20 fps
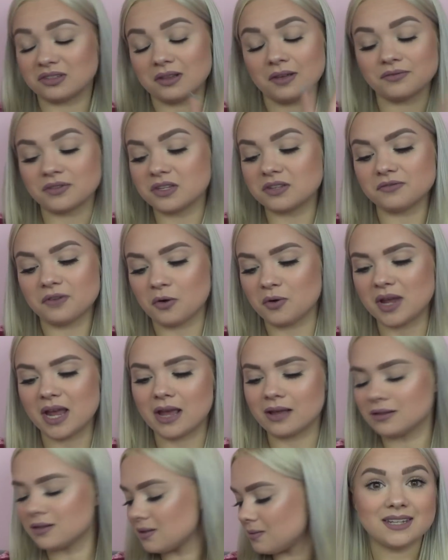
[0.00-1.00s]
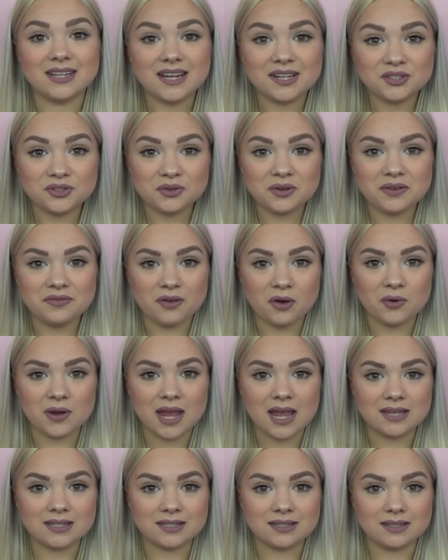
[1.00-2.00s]
love this phone case. The next three phone
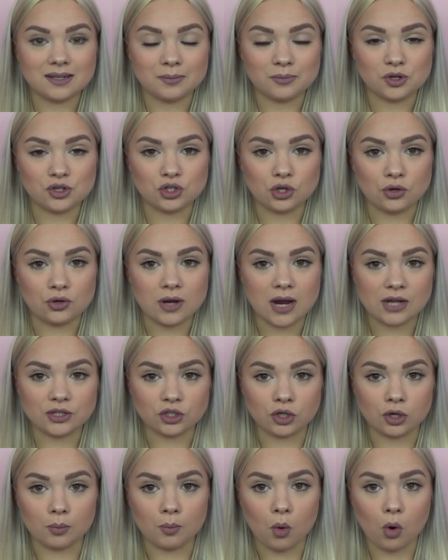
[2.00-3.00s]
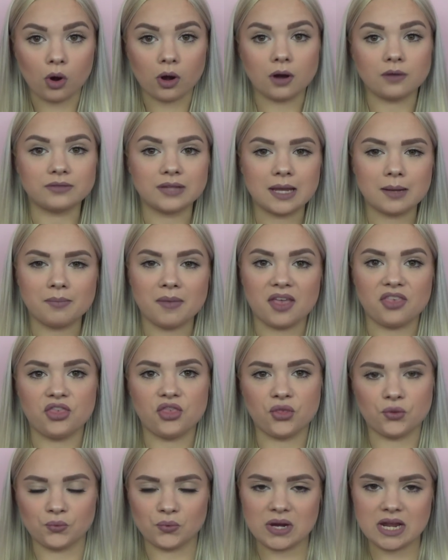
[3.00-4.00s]
cases that I'm going to show you guys are more of like my
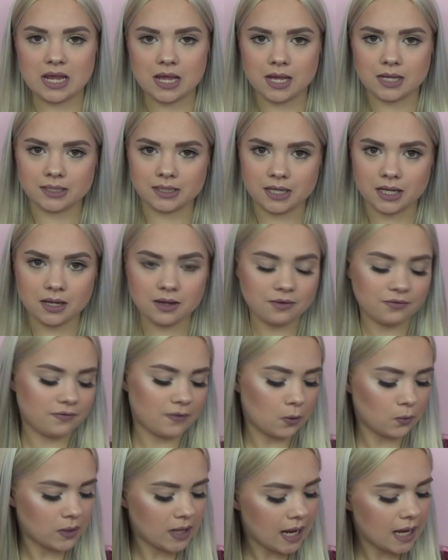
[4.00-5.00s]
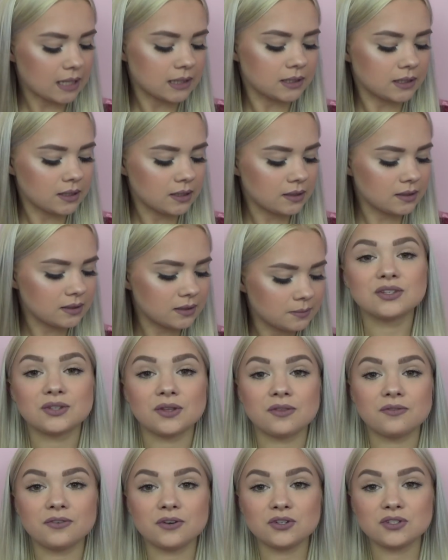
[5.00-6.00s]
3D phone cases.
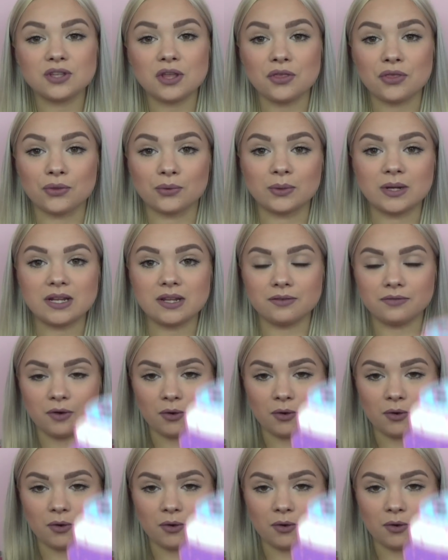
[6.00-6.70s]
So the first 3D